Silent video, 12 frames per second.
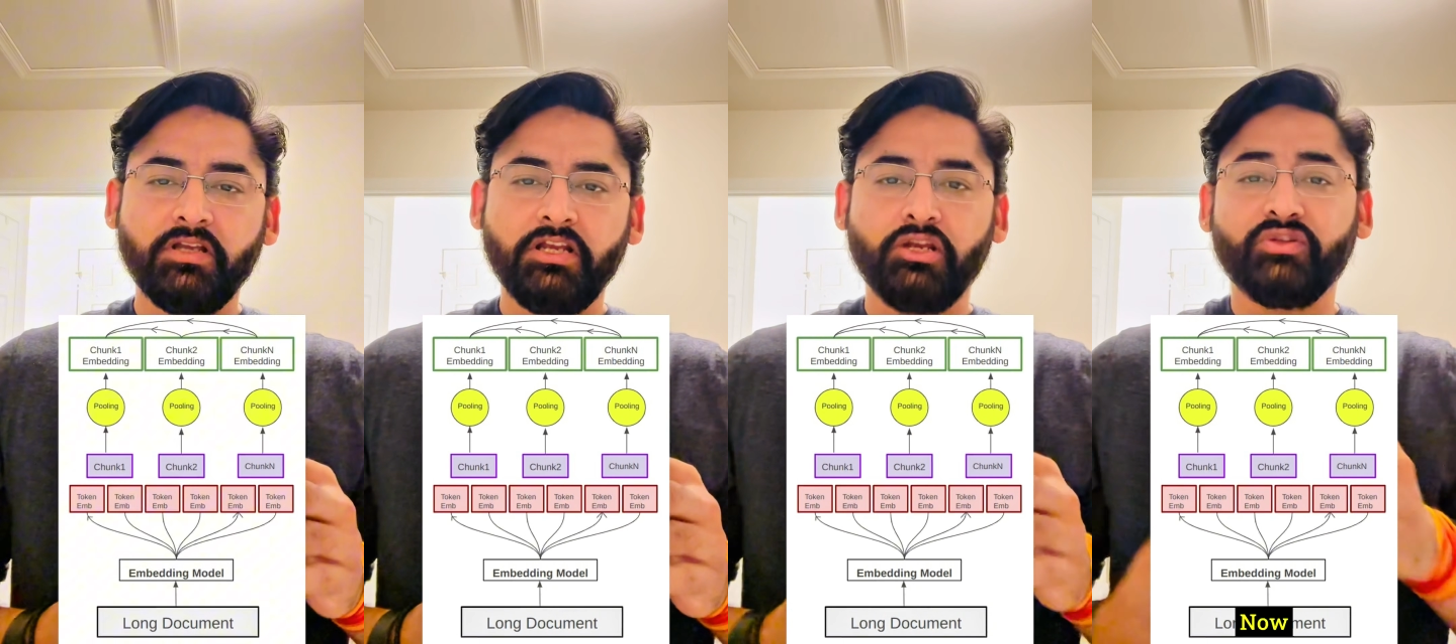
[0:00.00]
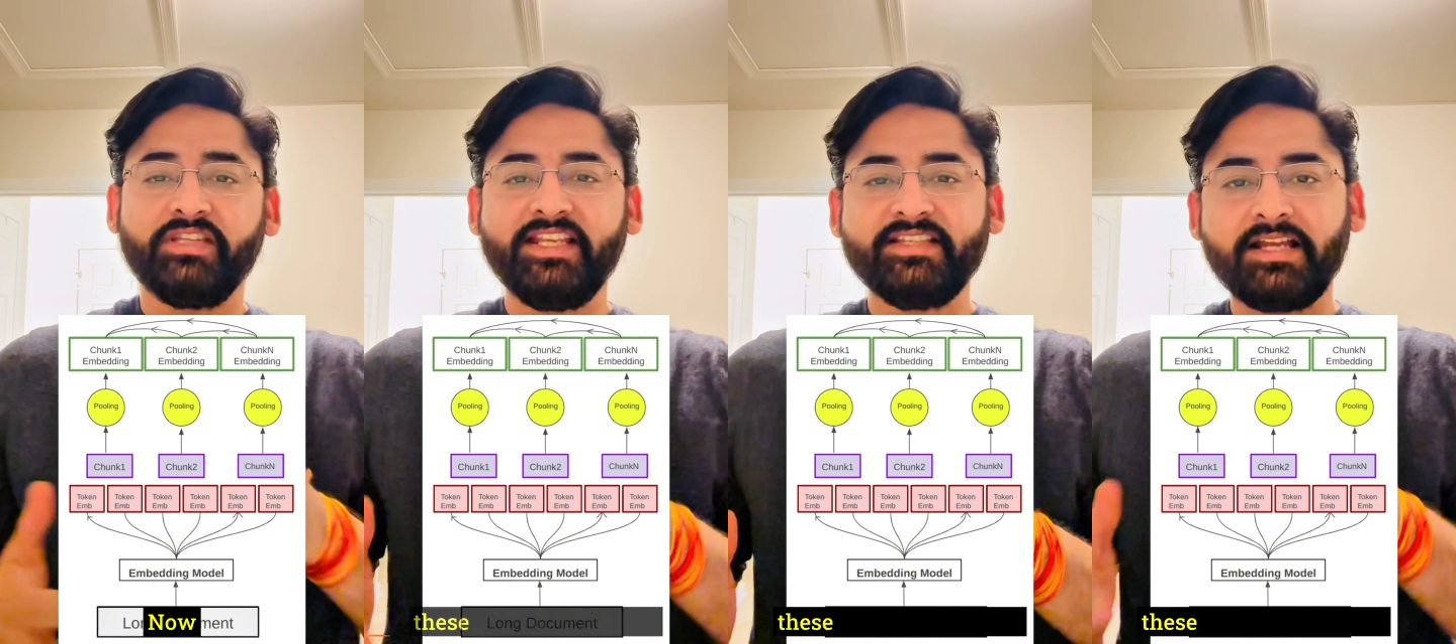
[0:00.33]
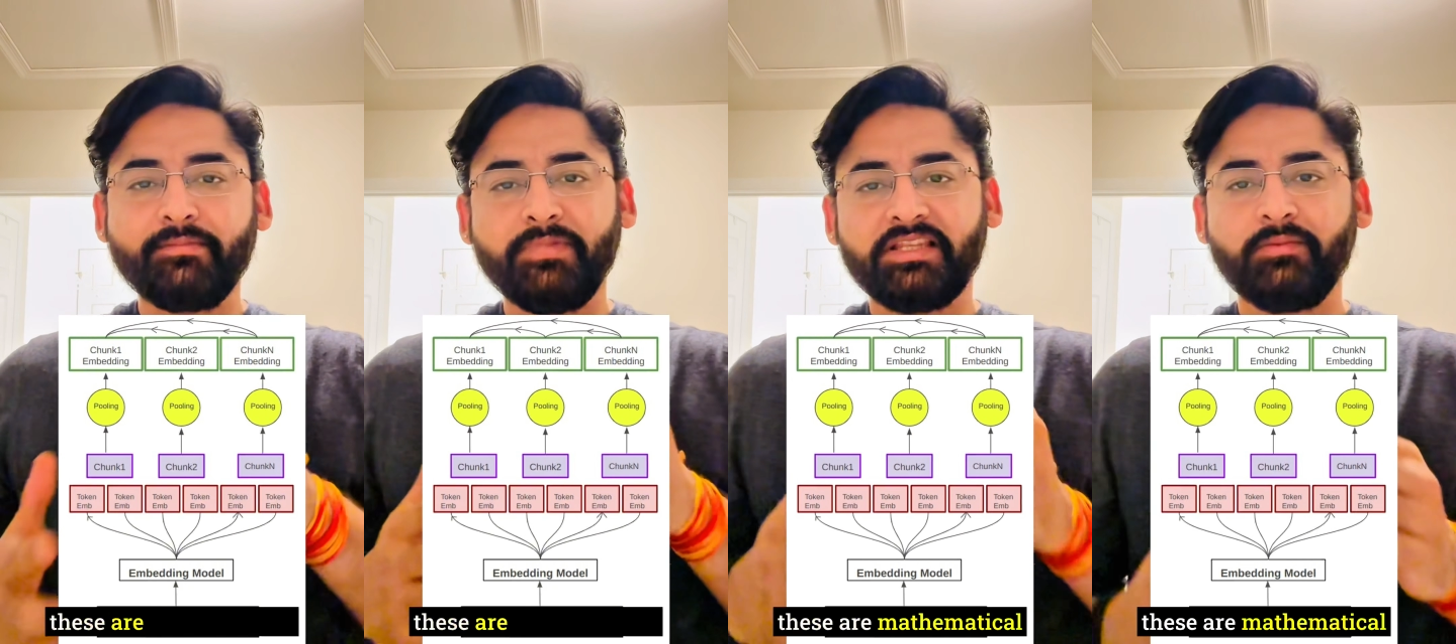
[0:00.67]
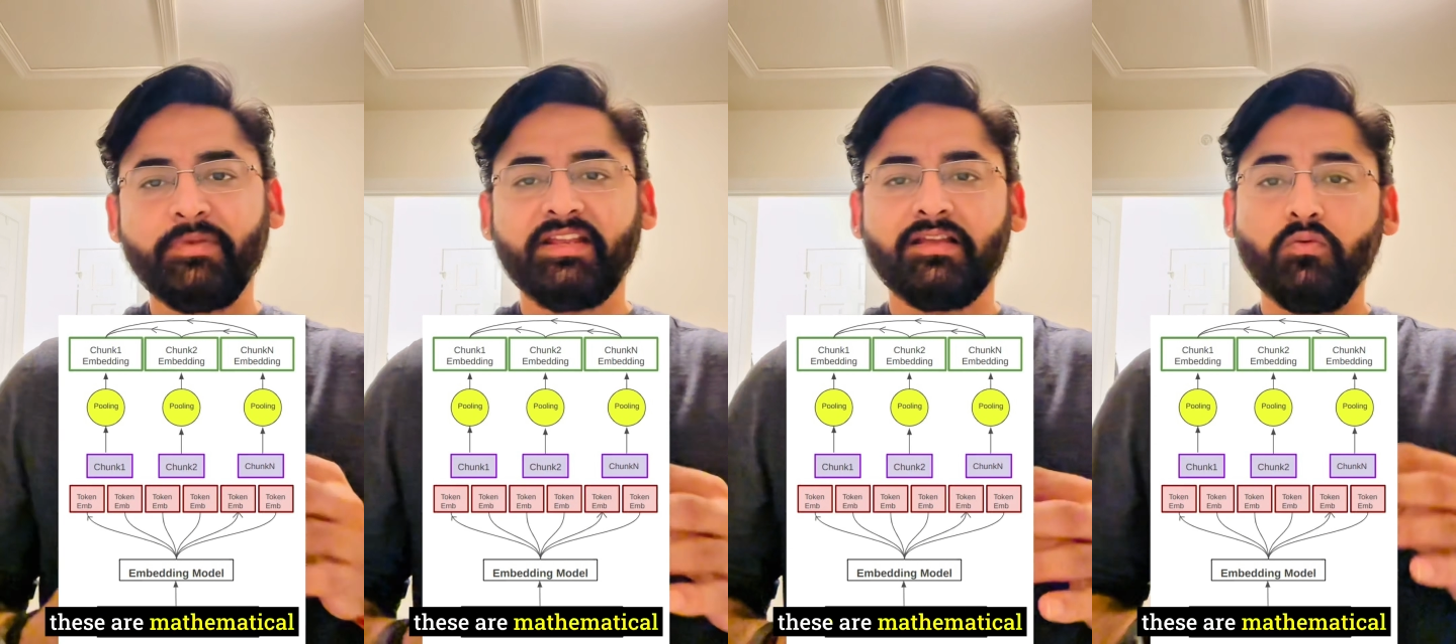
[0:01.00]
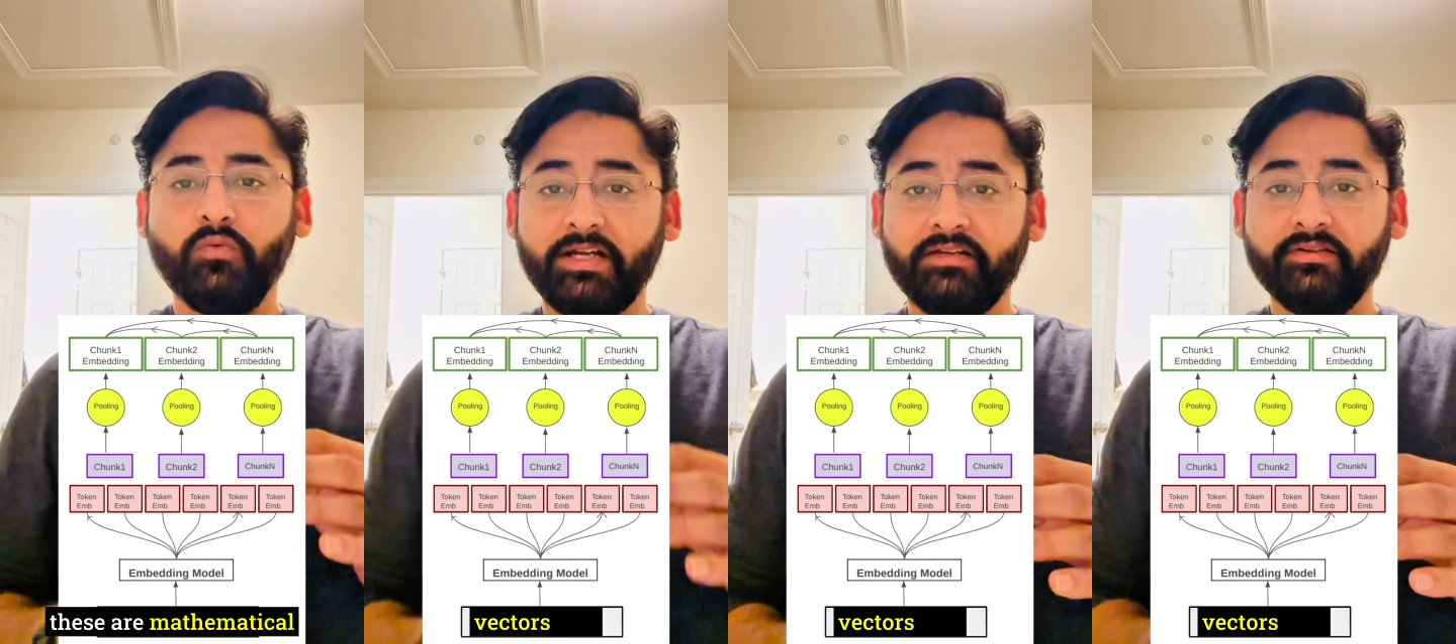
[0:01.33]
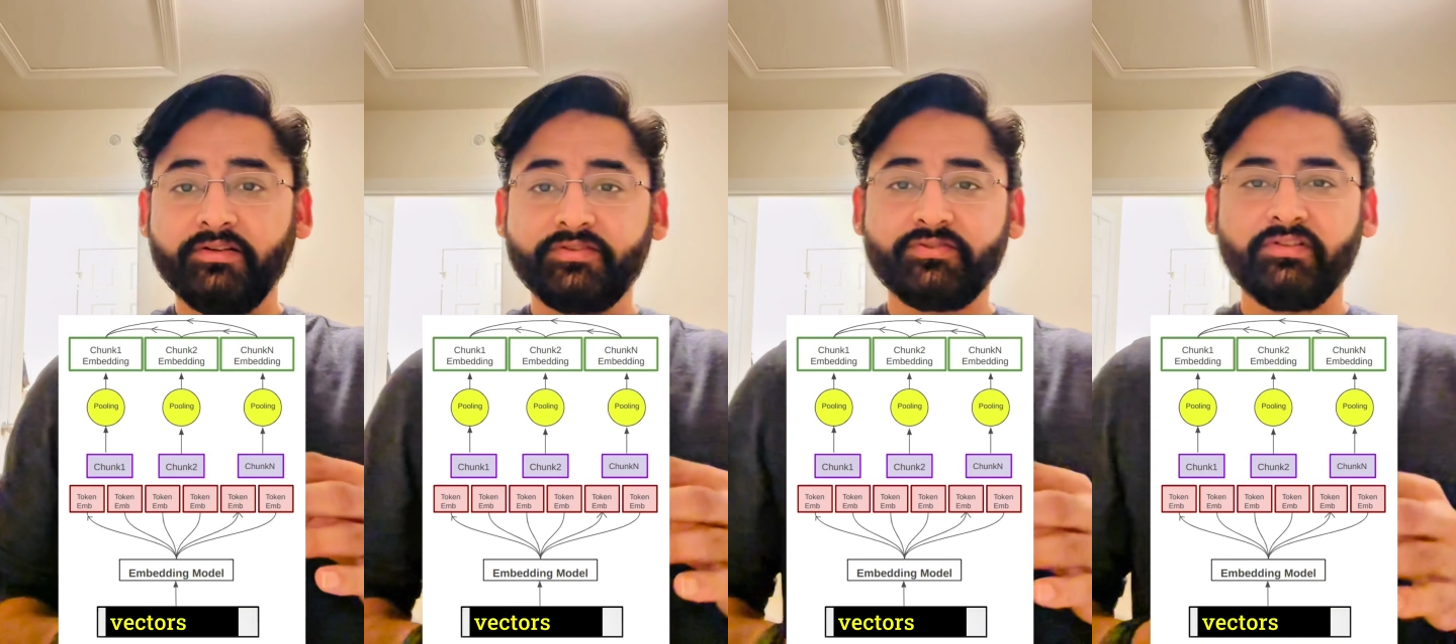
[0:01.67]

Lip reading: Now, these are mathematical vectors